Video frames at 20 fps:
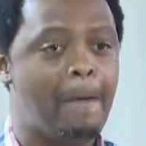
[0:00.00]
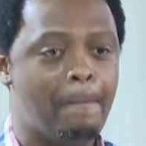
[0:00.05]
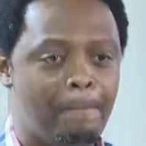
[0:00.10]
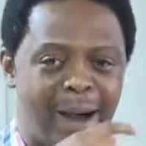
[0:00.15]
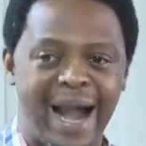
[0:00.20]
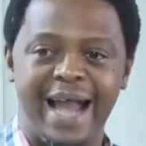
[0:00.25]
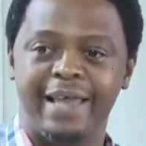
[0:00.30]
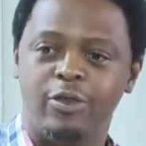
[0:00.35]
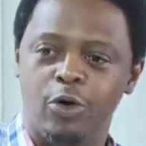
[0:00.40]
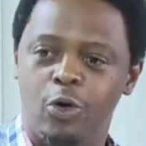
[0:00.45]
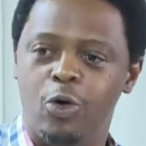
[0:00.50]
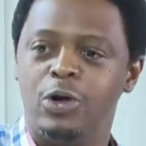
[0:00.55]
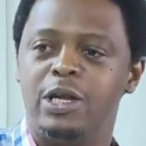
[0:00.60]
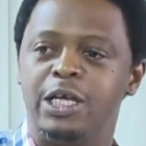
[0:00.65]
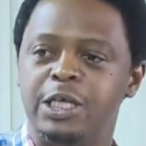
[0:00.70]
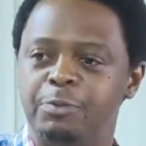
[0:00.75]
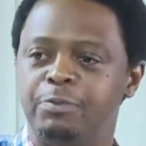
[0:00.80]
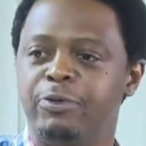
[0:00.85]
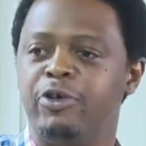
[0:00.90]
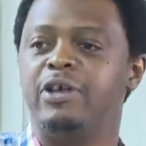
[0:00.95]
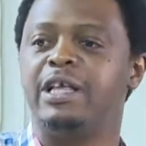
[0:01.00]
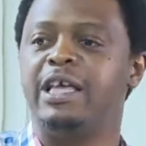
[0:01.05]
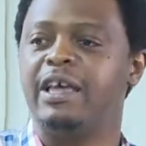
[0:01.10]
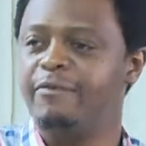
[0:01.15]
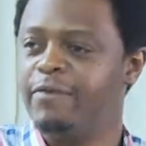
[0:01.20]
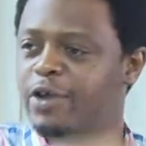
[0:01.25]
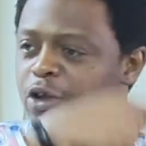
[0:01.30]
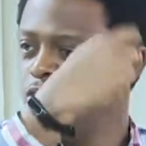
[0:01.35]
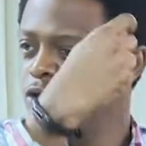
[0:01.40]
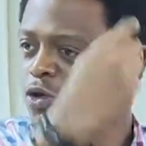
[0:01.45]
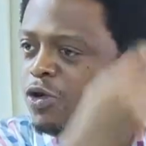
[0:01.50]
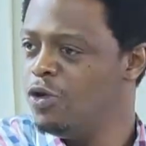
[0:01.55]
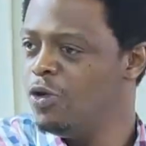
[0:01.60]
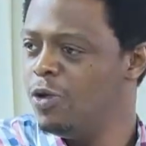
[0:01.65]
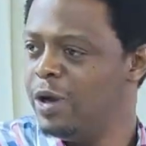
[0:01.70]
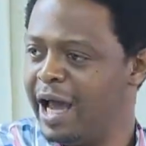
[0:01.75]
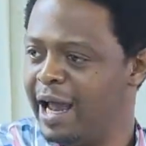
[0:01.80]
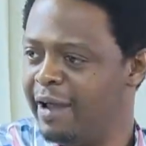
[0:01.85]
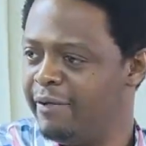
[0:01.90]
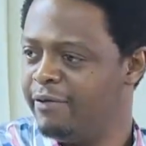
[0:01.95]
by the Holy Spirit giving you new
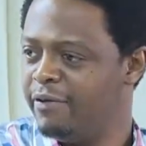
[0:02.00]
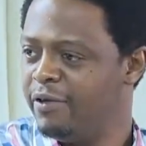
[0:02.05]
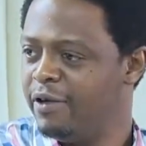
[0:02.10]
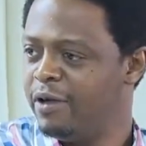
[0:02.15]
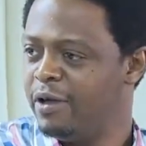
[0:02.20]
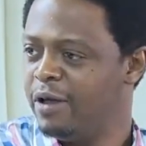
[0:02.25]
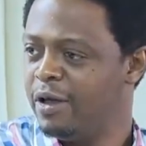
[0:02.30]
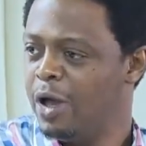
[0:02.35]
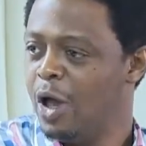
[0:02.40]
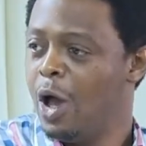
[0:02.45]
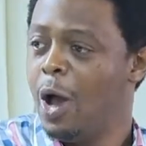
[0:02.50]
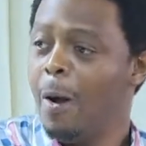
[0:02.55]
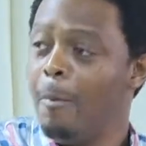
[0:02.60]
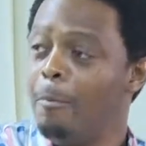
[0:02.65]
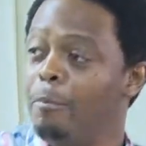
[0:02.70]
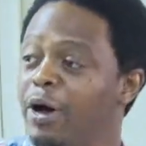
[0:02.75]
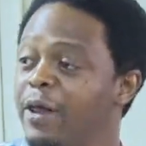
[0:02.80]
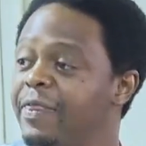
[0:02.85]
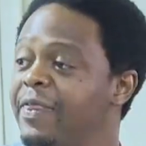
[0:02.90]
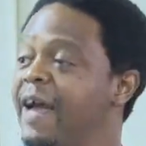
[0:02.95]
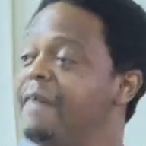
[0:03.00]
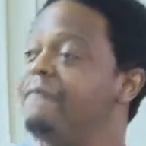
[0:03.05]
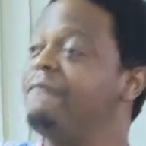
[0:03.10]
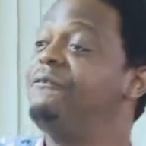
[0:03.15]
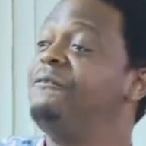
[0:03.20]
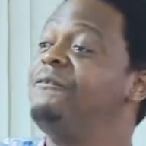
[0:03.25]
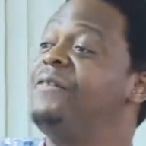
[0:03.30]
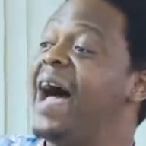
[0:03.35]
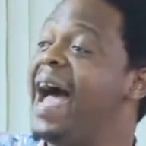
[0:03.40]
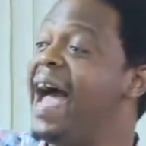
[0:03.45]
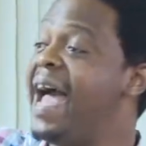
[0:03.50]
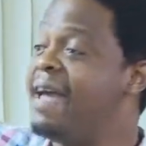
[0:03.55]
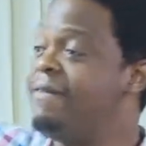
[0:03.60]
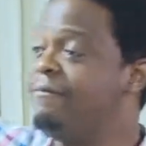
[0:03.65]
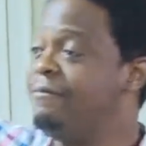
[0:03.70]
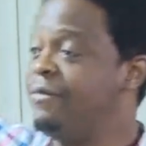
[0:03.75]
life. But then 5